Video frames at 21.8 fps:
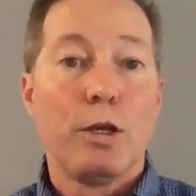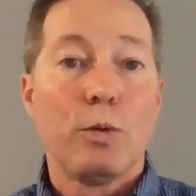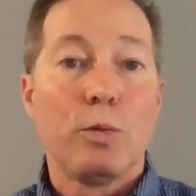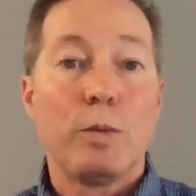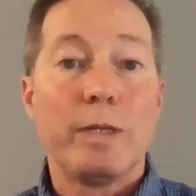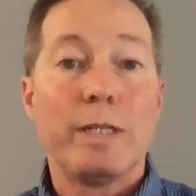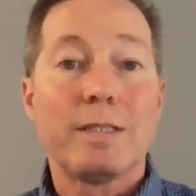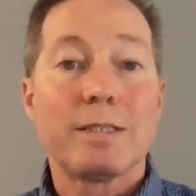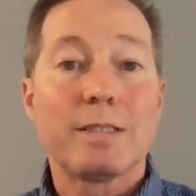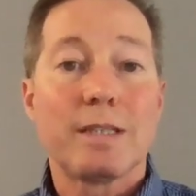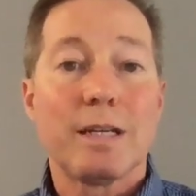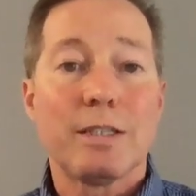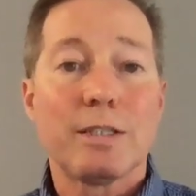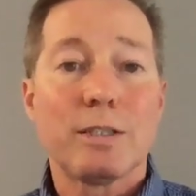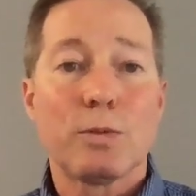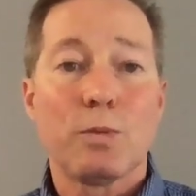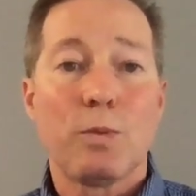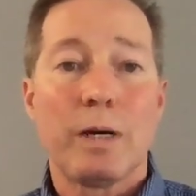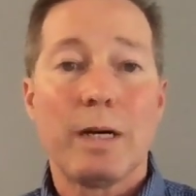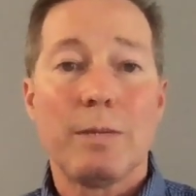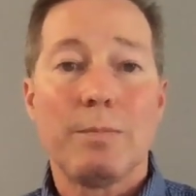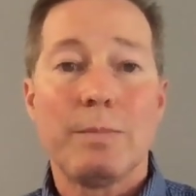We discussed
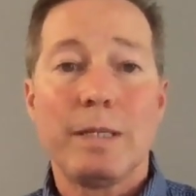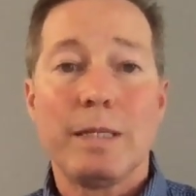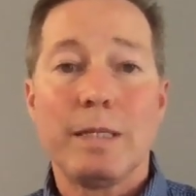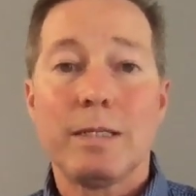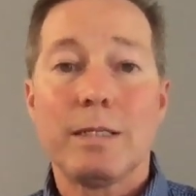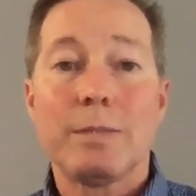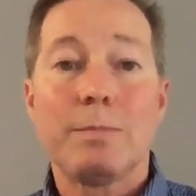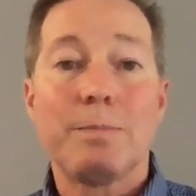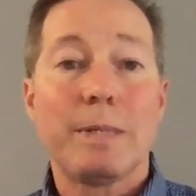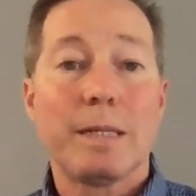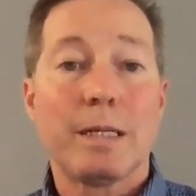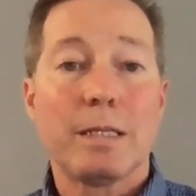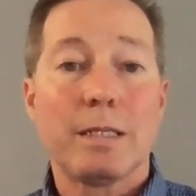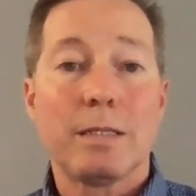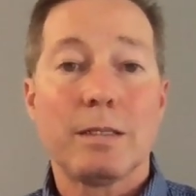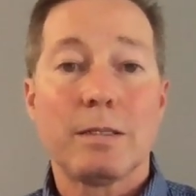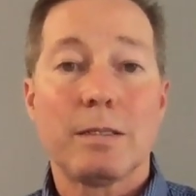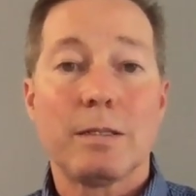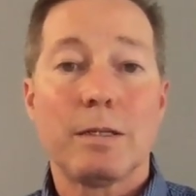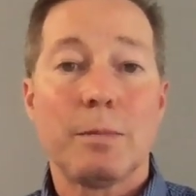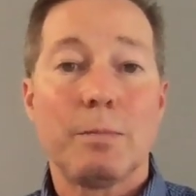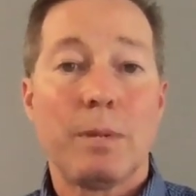why being dependent
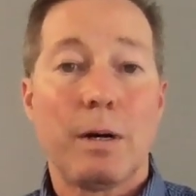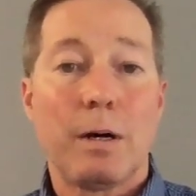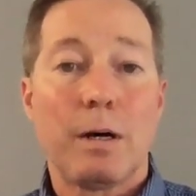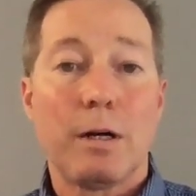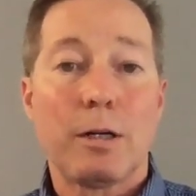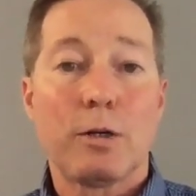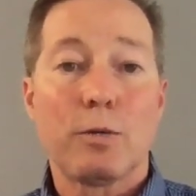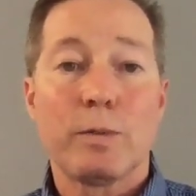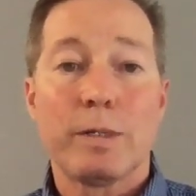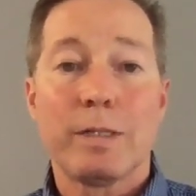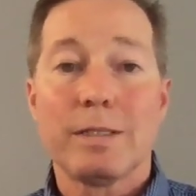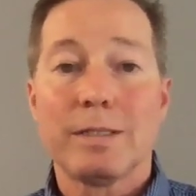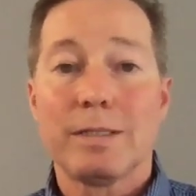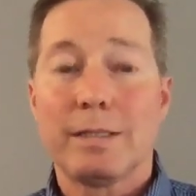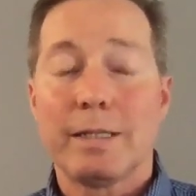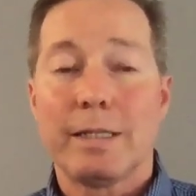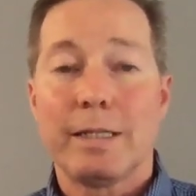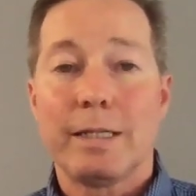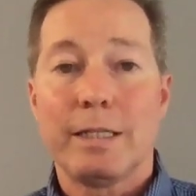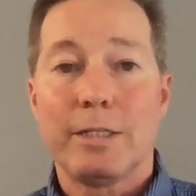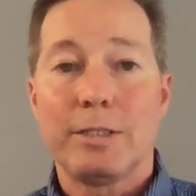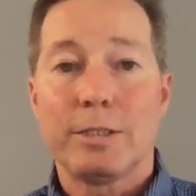upon a real
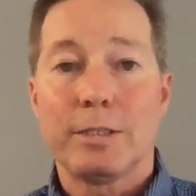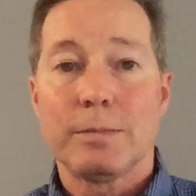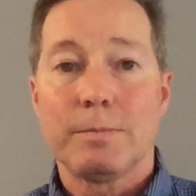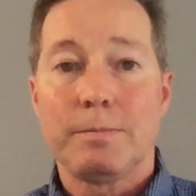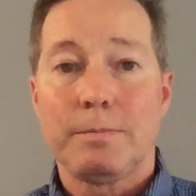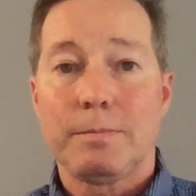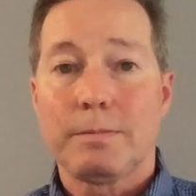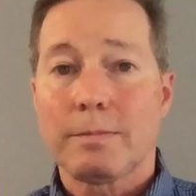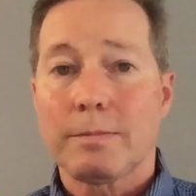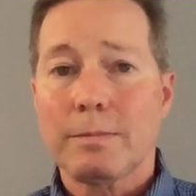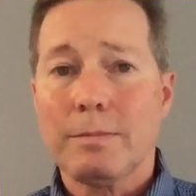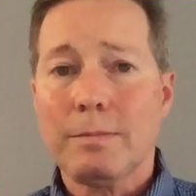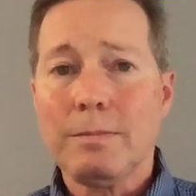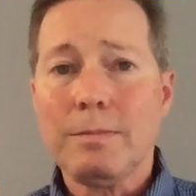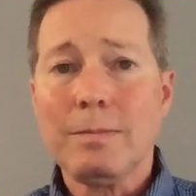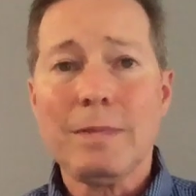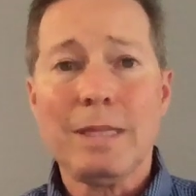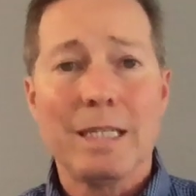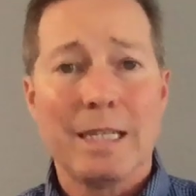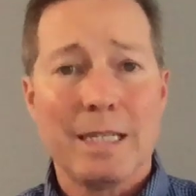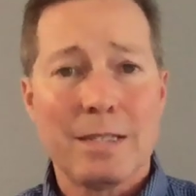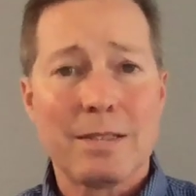estate agent
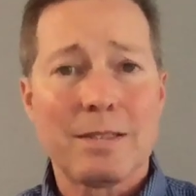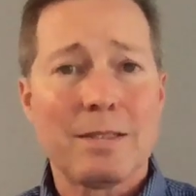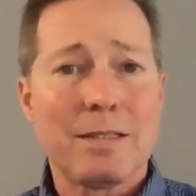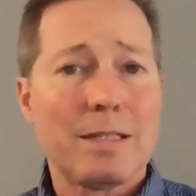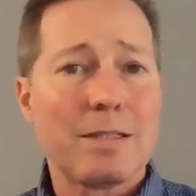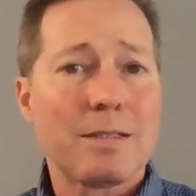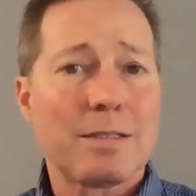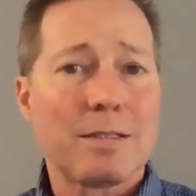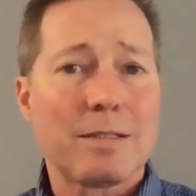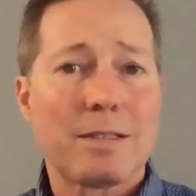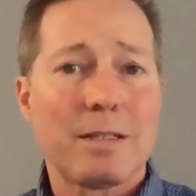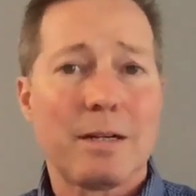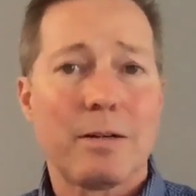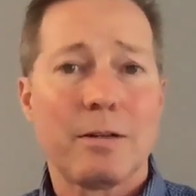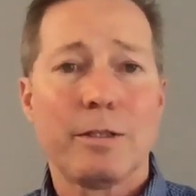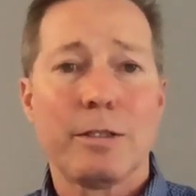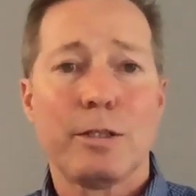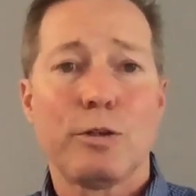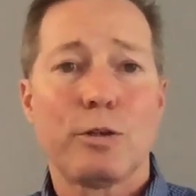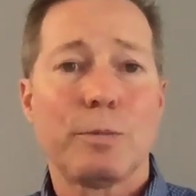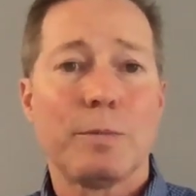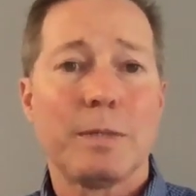isn't necessarily
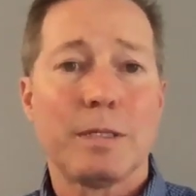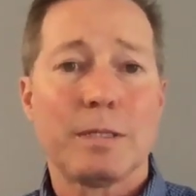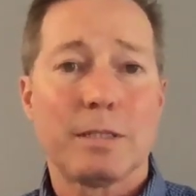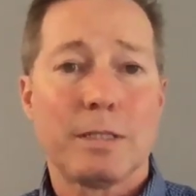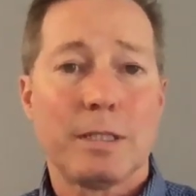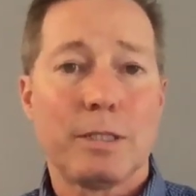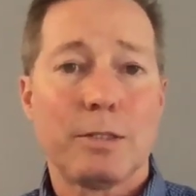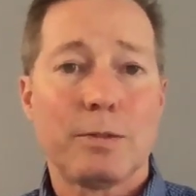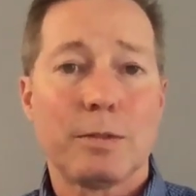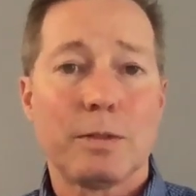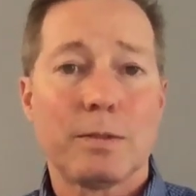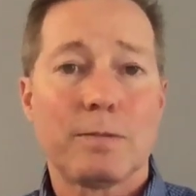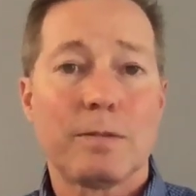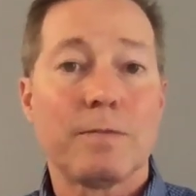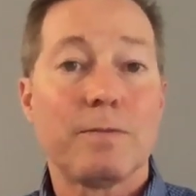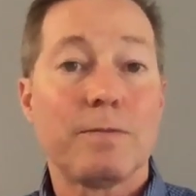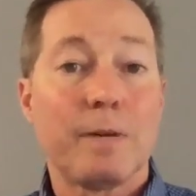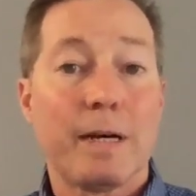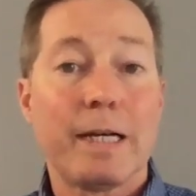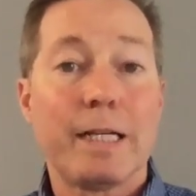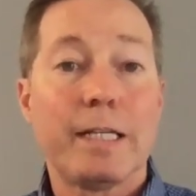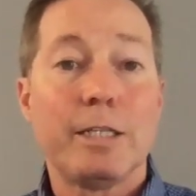in your best interest for
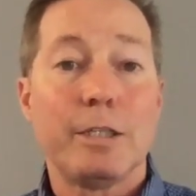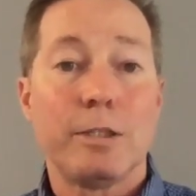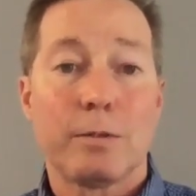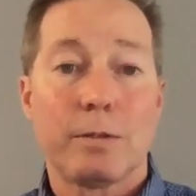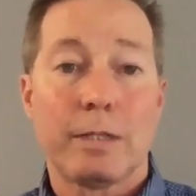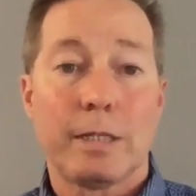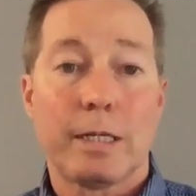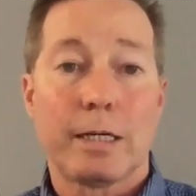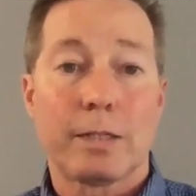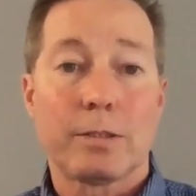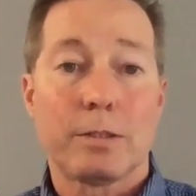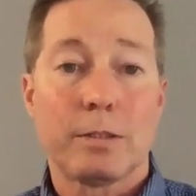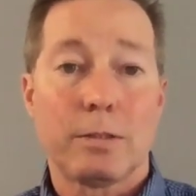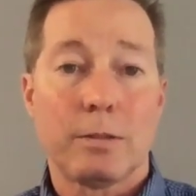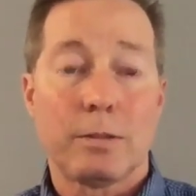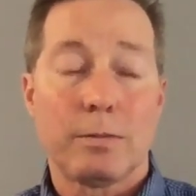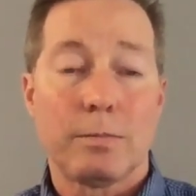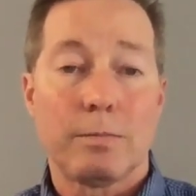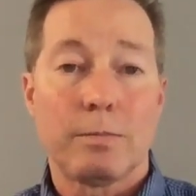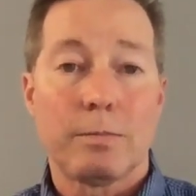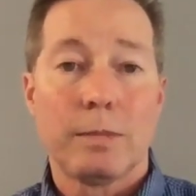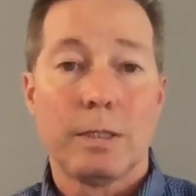finding your next
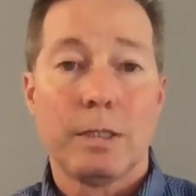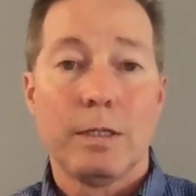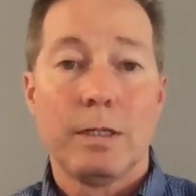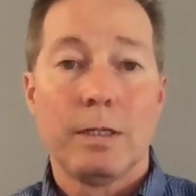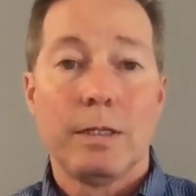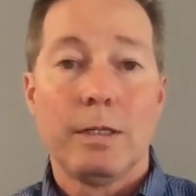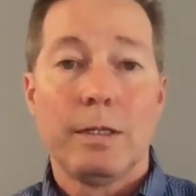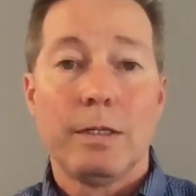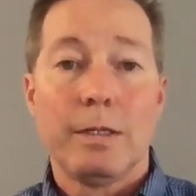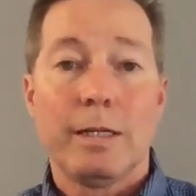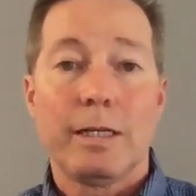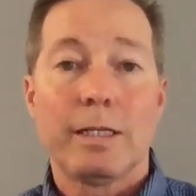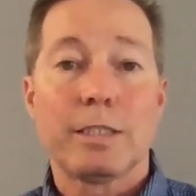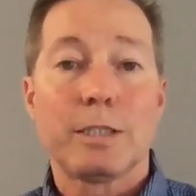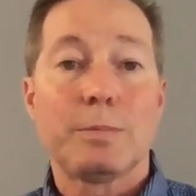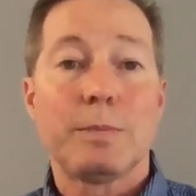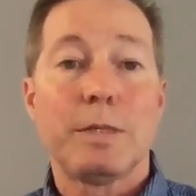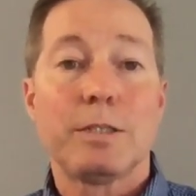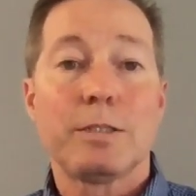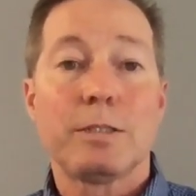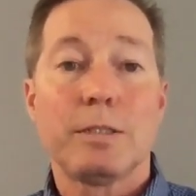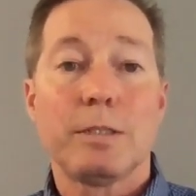home, and
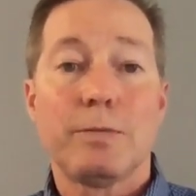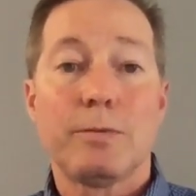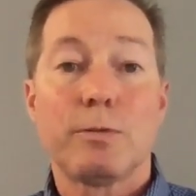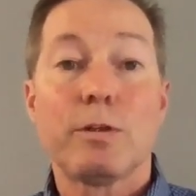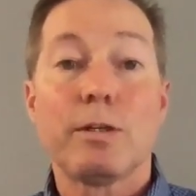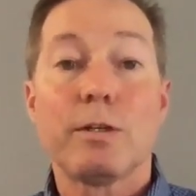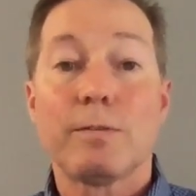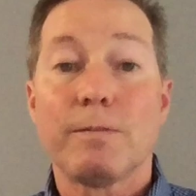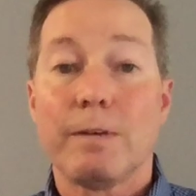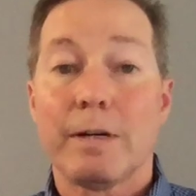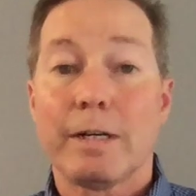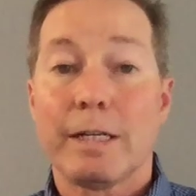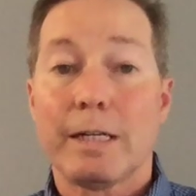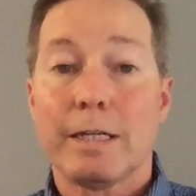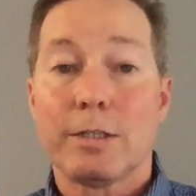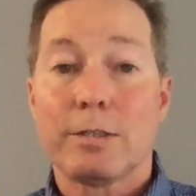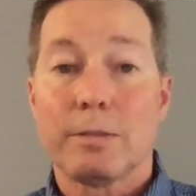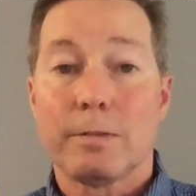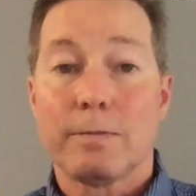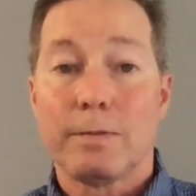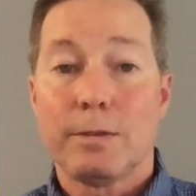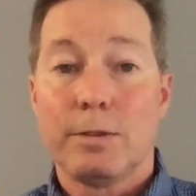especially for your
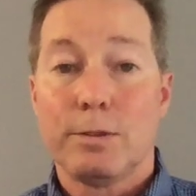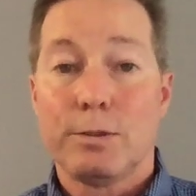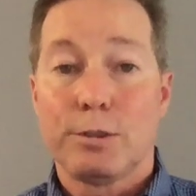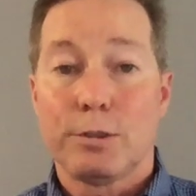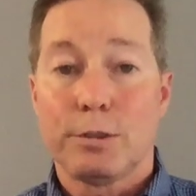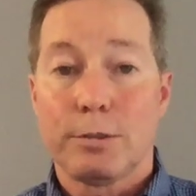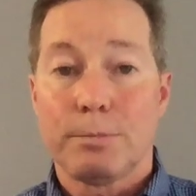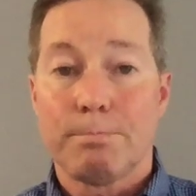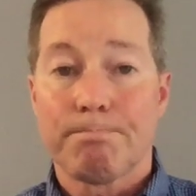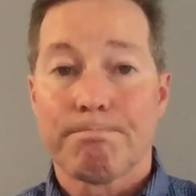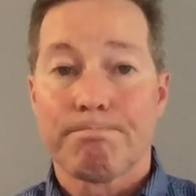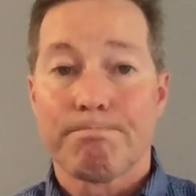financial future.